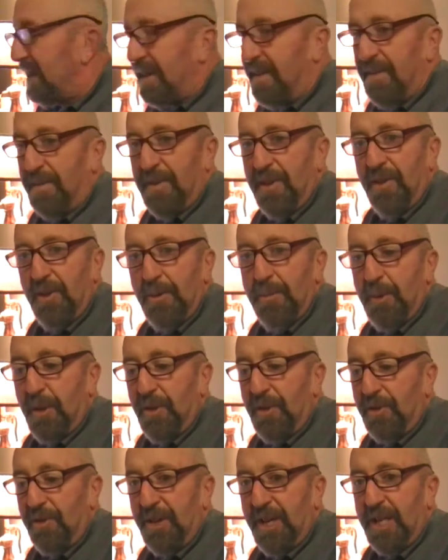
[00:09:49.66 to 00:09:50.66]
This one
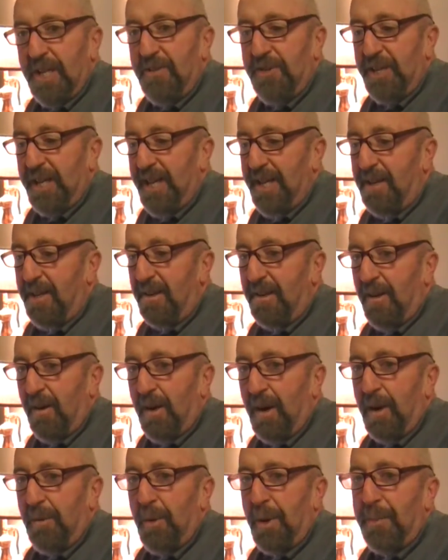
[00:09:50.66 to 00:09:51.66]
pulled a stunt on Jeanette.
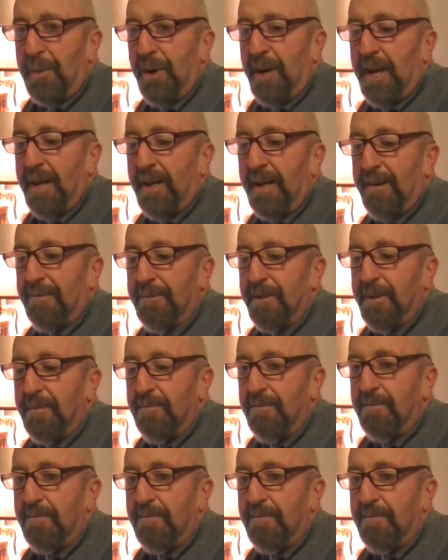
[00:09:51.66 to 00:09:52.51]
I'd rip her head off.